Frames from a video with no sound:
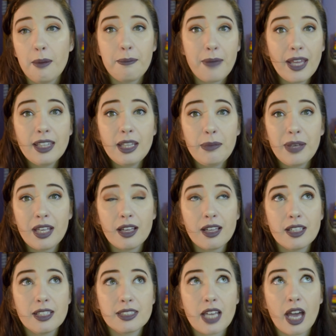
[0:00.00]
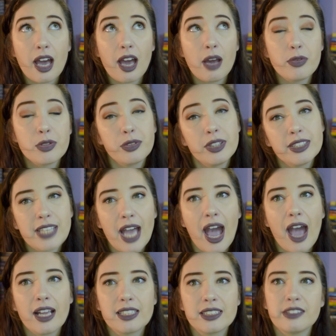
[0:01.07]
Mainly because I was really
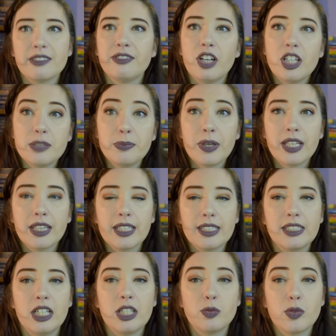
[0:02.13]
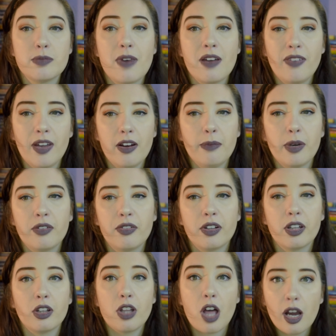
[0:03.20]
sad, because the first book in this series was my favorite book for
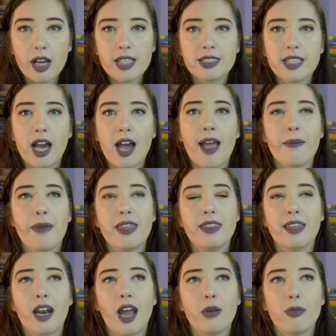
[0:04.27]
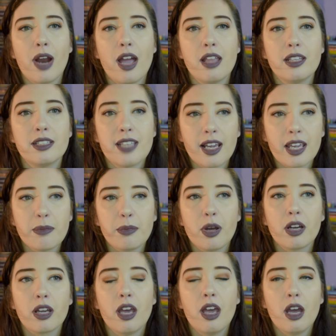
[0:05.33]
the longest time, and then I read the second
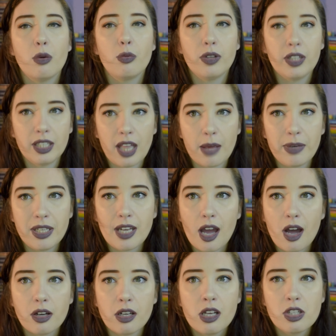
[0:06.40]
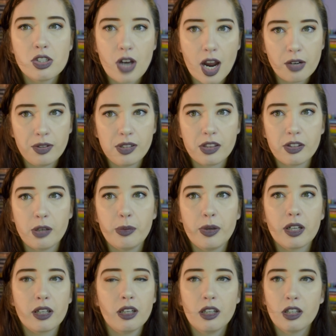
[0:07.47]
book, really let me down, tried to read the third
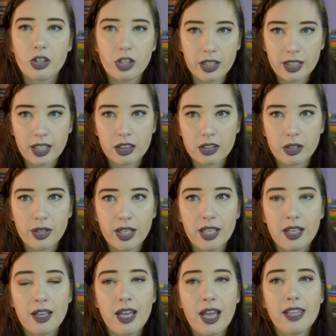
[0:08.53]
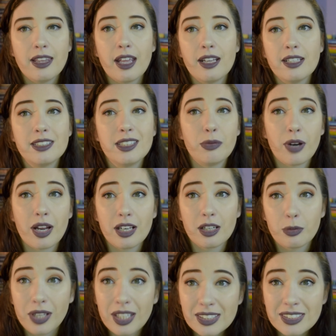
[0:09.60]
book, couldn't get through it, and that is the Bride
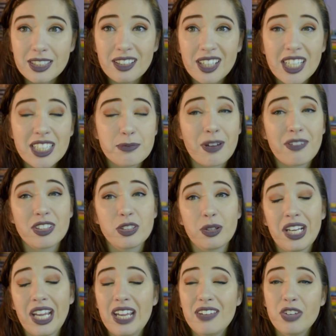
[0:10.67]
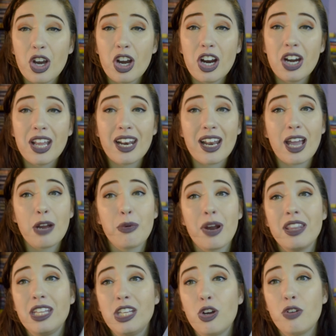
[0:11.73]
Queen series by Victoria Aveyard, and I
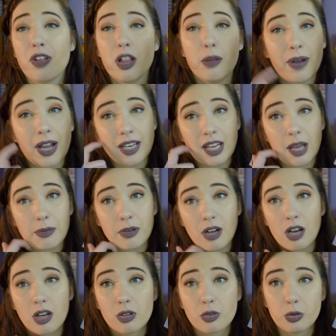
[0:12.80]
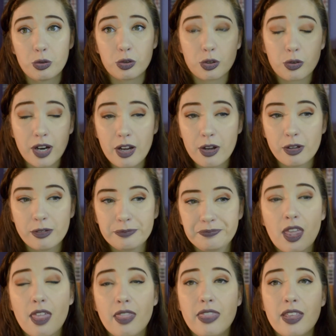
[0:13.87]
read the novella bind-up Cruel Crown.
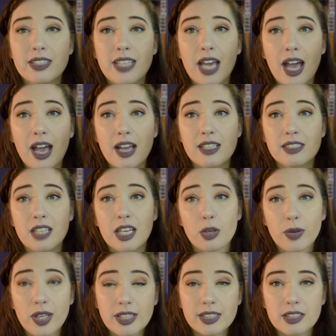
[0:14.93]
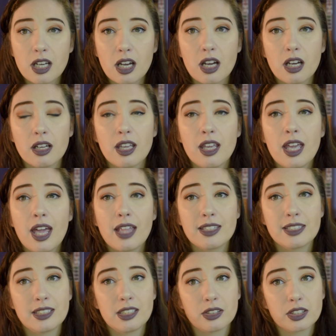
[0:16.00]
This has a Queen song and
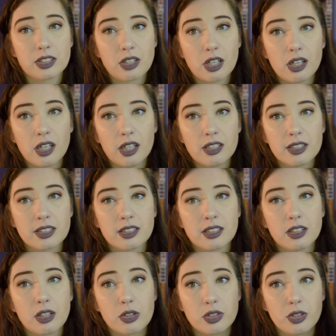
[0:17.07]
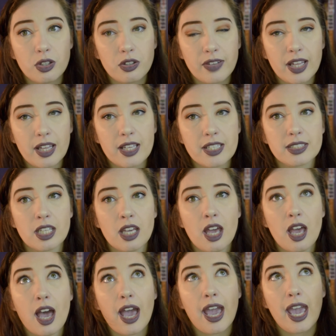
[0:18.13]
Steel Scars, those 2 novellas.
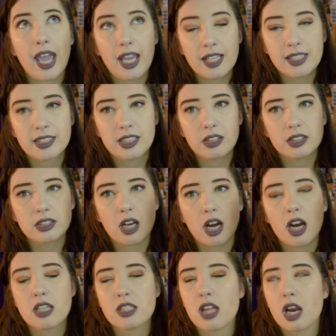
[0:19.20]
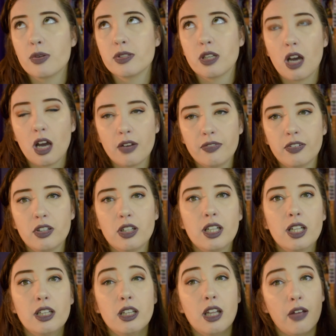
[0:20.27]
I hated Steel Scars, thought it was awful,
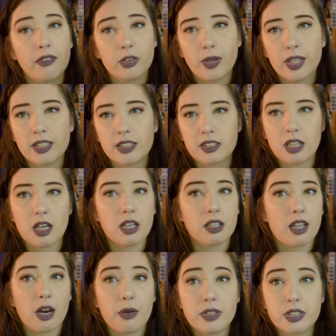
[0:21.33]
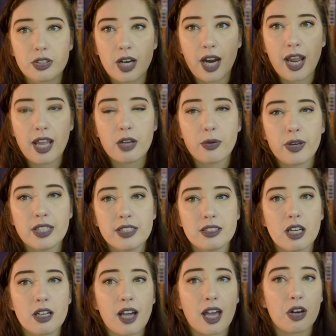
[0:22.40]
loved Queen's Song, thought it was great. Queen's
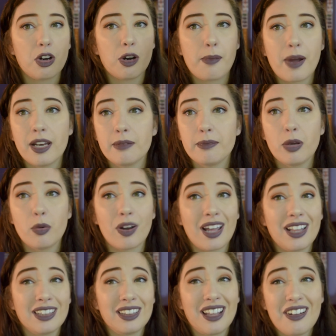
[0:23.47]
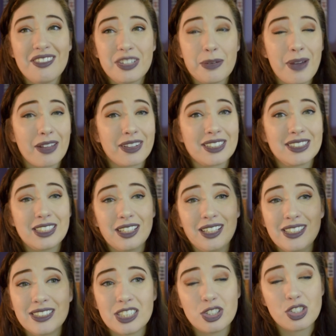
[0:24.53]
Song kind of reminded me what I loved about the
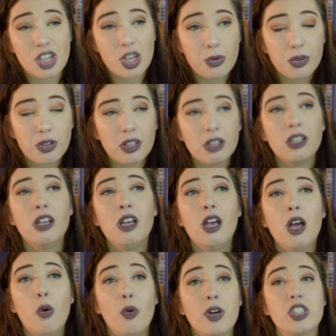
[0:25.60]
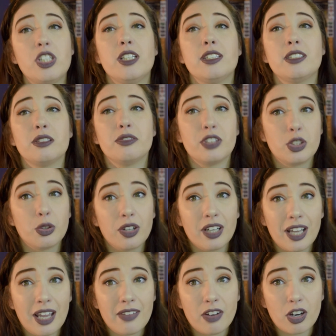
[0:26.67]
series in general, which is
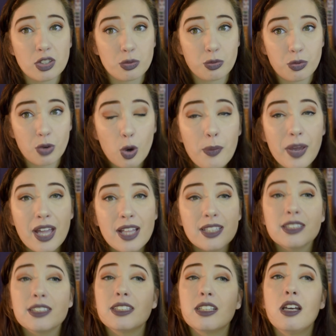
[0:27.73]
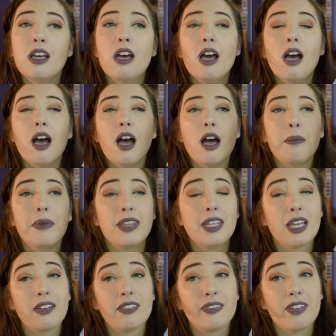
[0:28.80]
Victoria Aveyard's romance. I
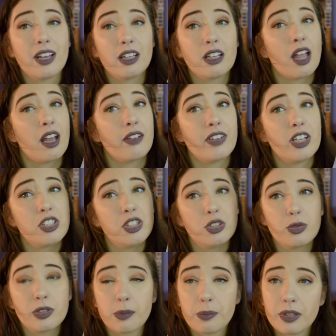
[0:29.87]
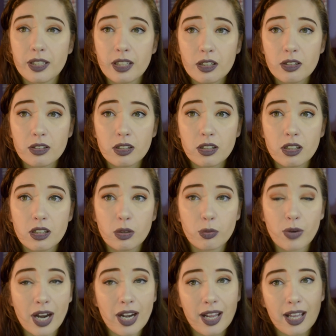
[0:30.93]
think I find a lot of issues with the political
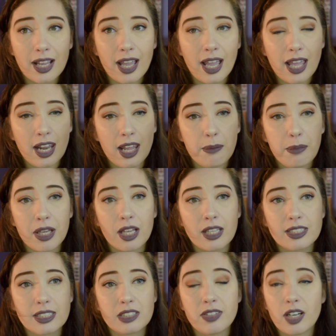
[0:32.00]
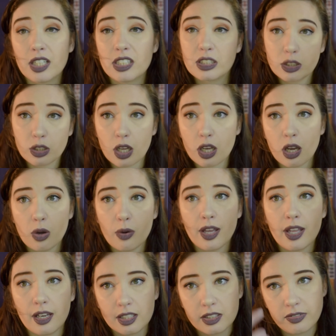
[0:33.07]
writing in it because it's very slow
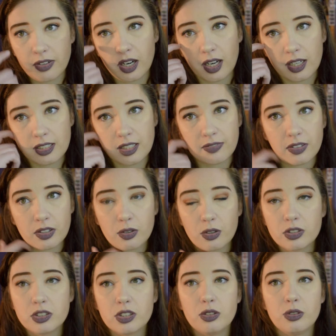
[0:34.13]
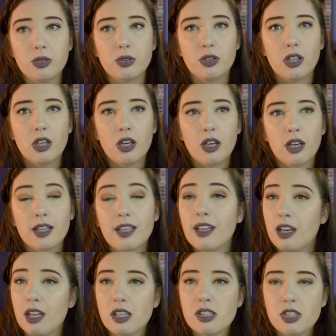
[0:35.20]
and it's very difficult to
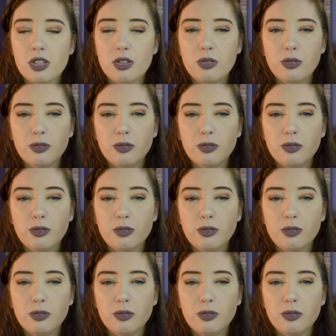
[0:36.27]
get into.